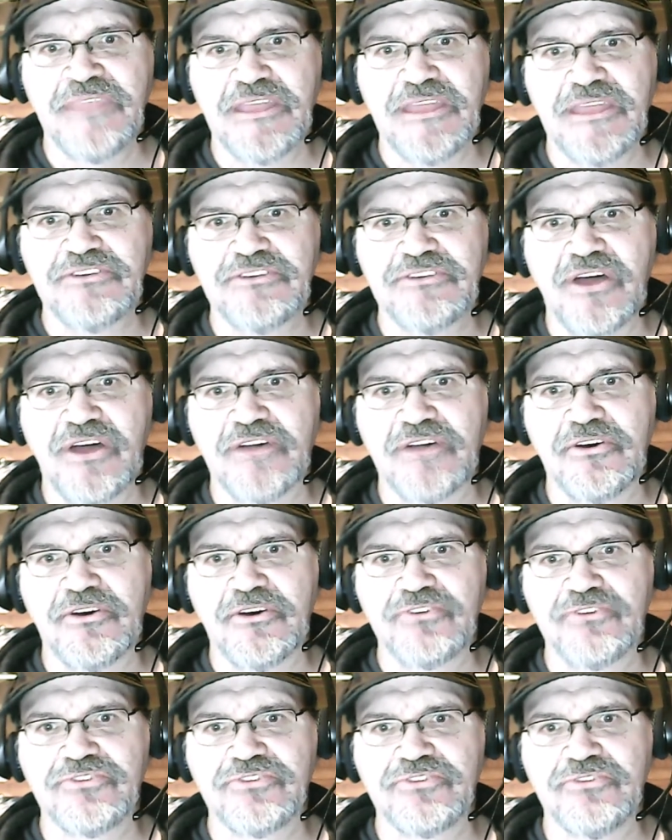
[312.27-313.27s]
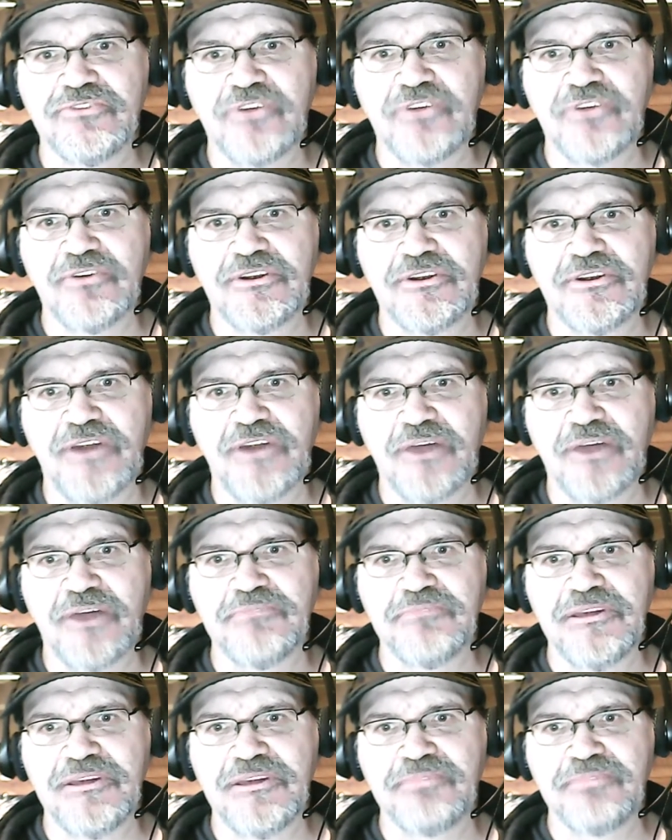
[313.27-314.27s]
And Don also doted on
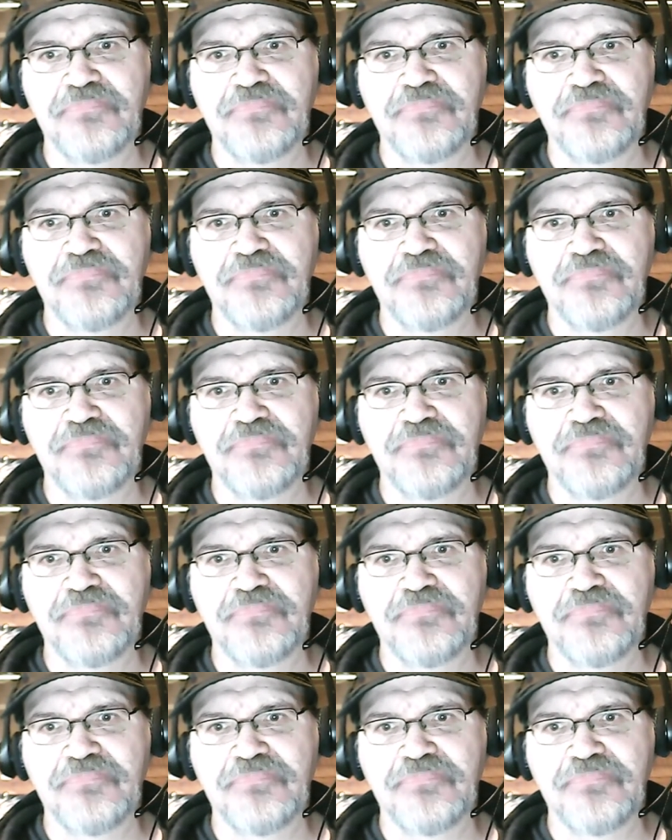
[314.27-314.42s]
me,